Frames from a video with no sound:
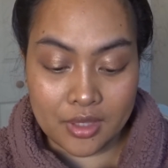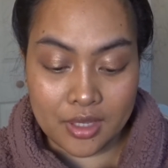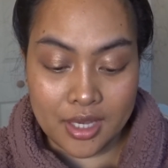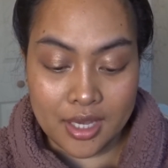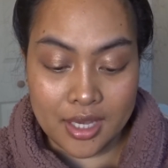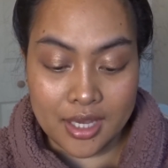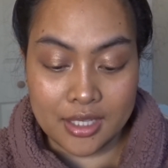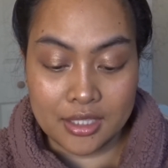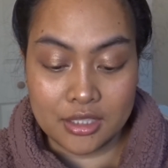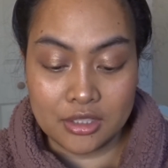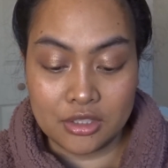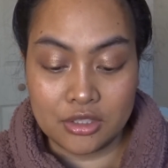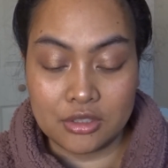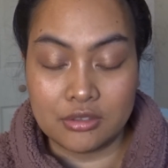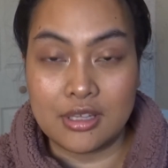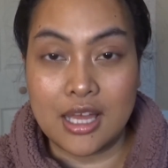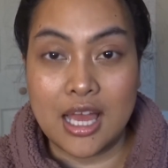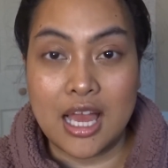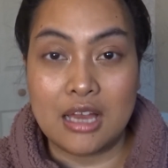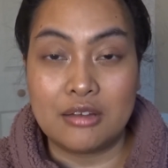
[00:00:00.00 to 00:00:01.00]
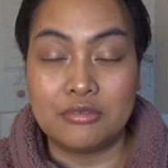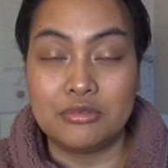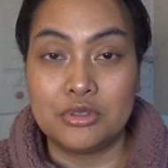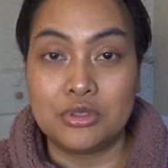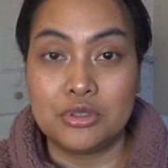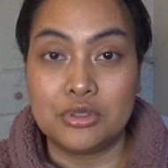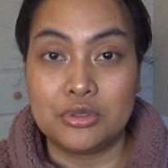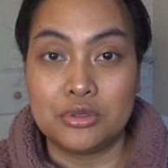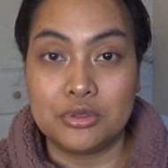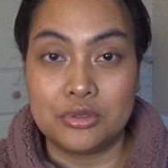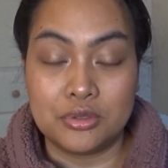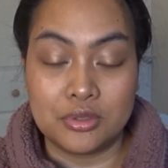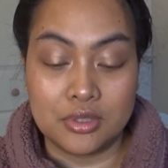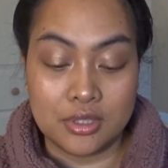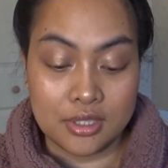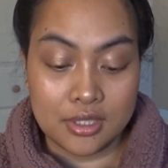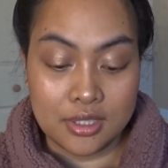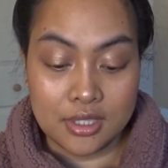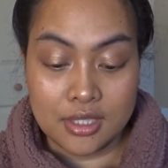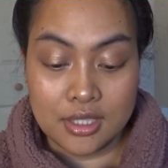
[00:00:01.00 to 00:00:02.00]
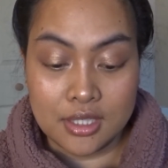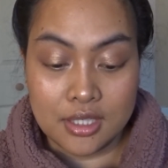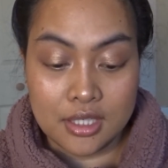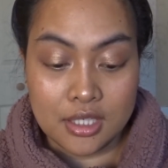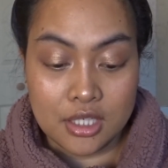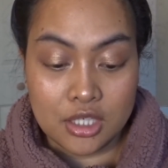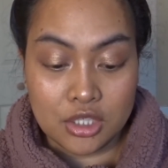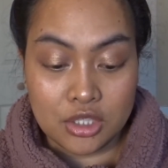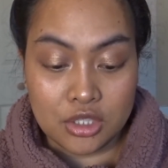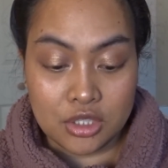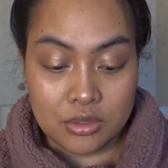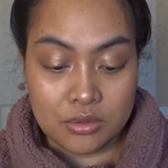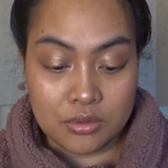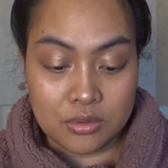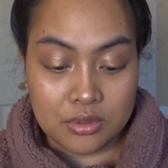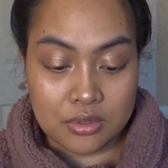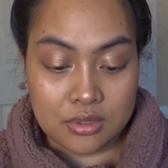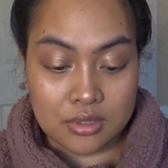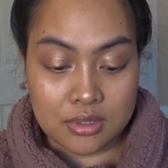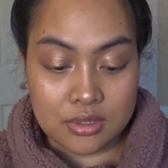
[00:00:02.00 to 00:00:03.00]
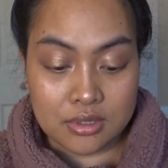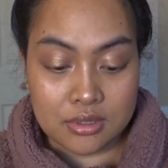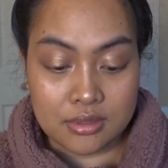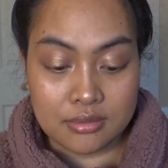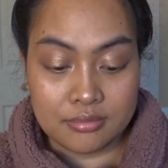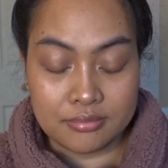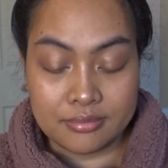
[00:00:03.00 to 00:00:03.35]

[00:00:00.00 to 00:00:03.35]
and you'll have to use